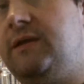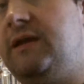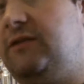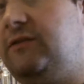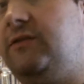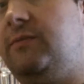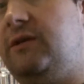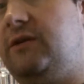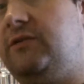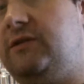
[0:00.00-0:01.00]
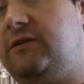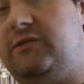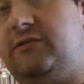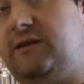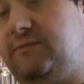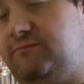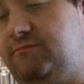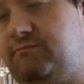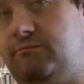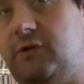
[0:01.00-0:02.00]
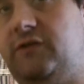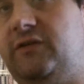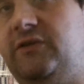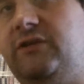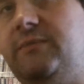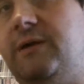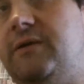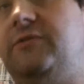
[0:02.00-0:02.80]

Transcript: and it's still in production is, you know, what, $16?